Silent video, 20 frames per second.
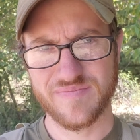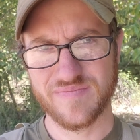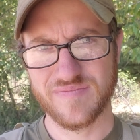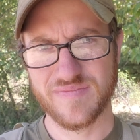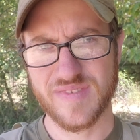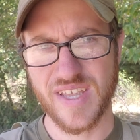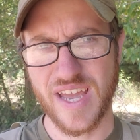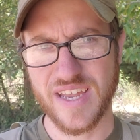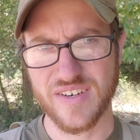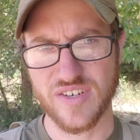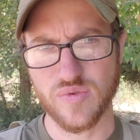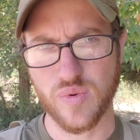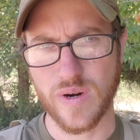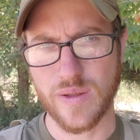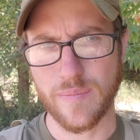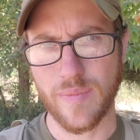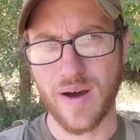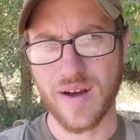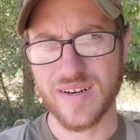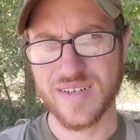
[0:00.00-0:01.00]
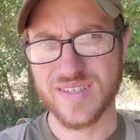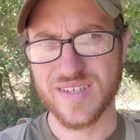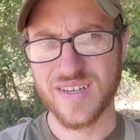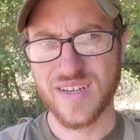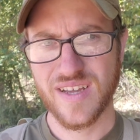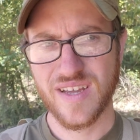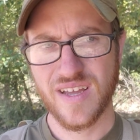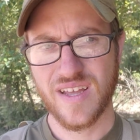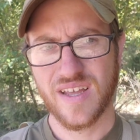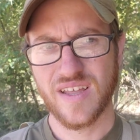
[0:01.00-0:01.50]
10 to 20 bucks.
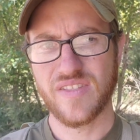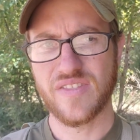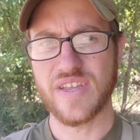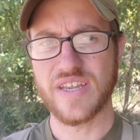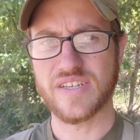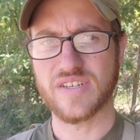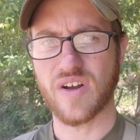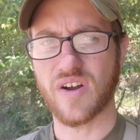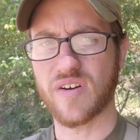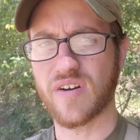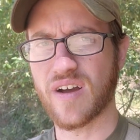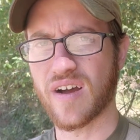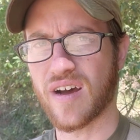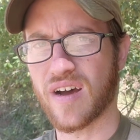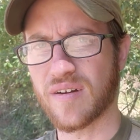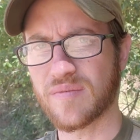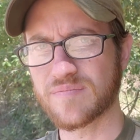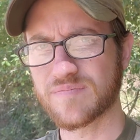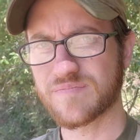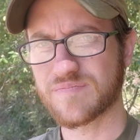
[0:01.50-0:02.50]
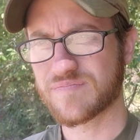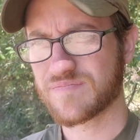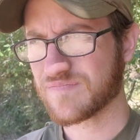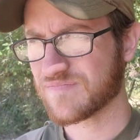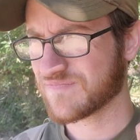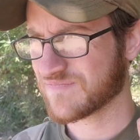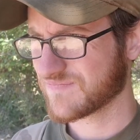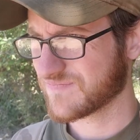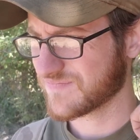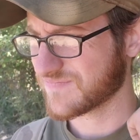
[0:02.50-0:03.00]
These are
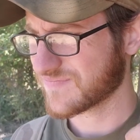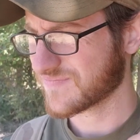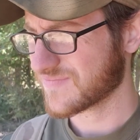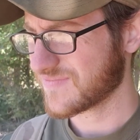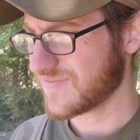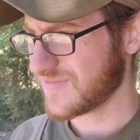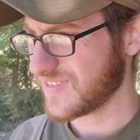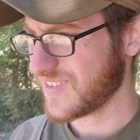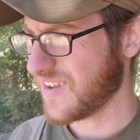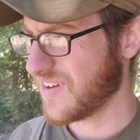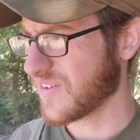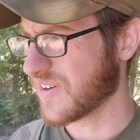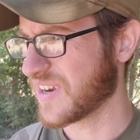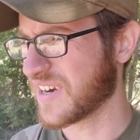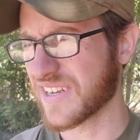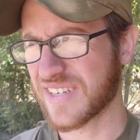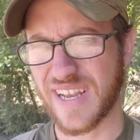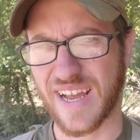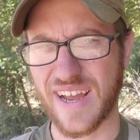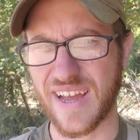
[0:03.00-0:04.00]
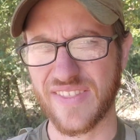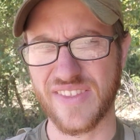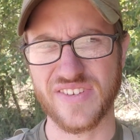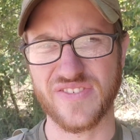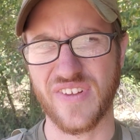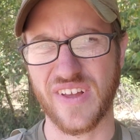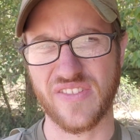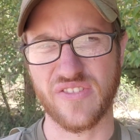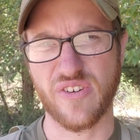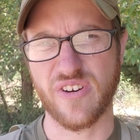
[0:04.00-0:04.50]
oh goodness, I got this
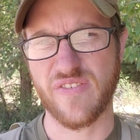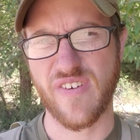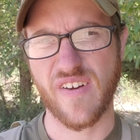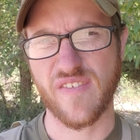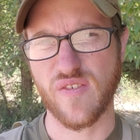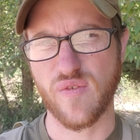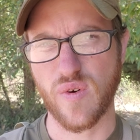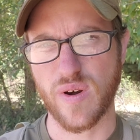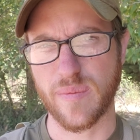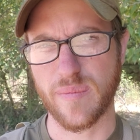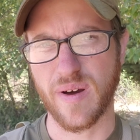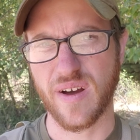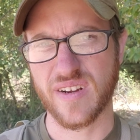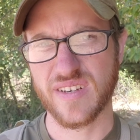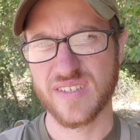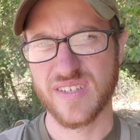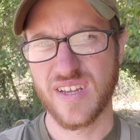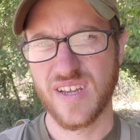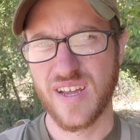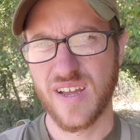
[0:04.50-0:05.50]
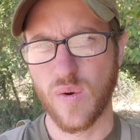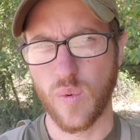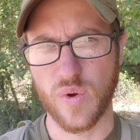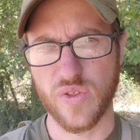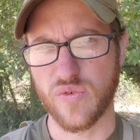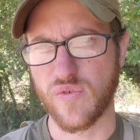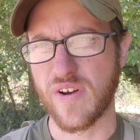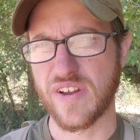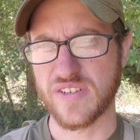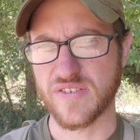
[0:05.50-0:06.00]
for like 35 or 40 bucks with
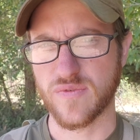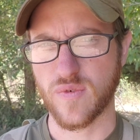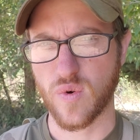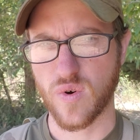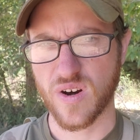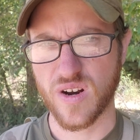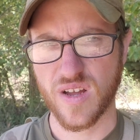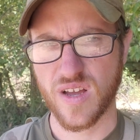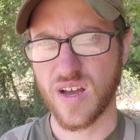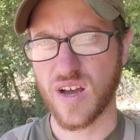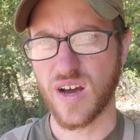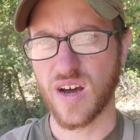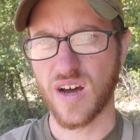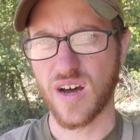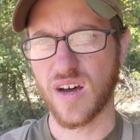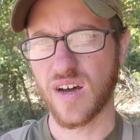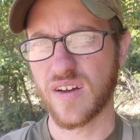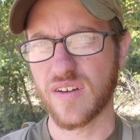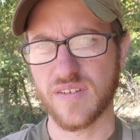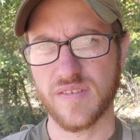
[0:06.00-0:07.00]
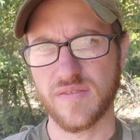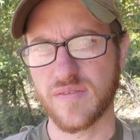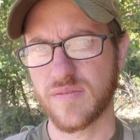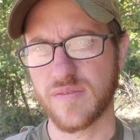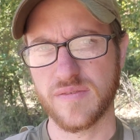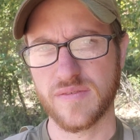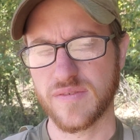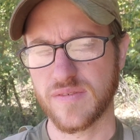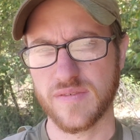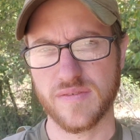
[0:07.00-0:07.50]
a reservoir for
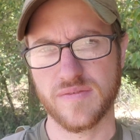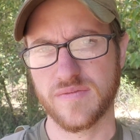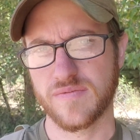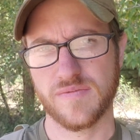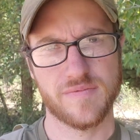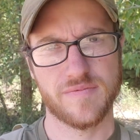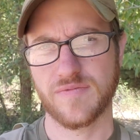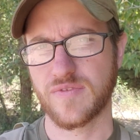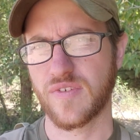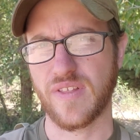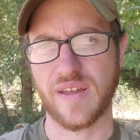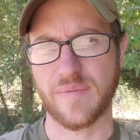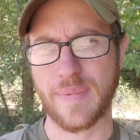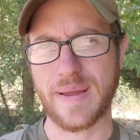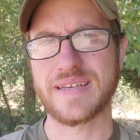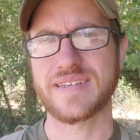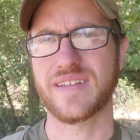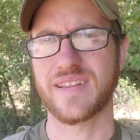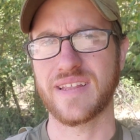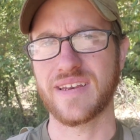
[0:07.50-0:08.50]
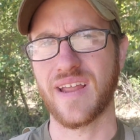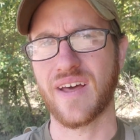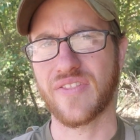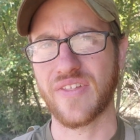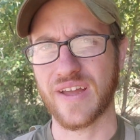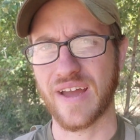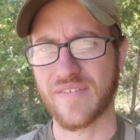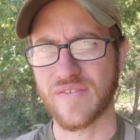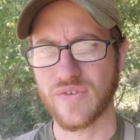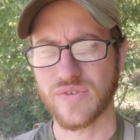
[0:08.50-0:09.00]
like basically
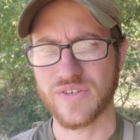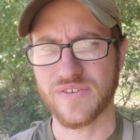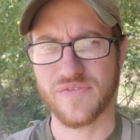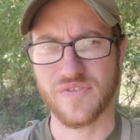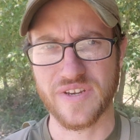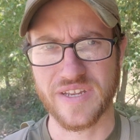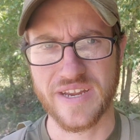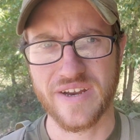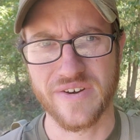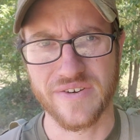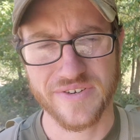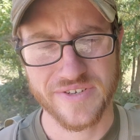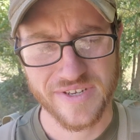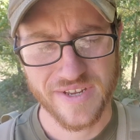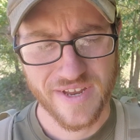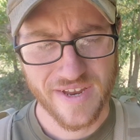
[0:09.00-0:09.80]
nothing. I've used it for years.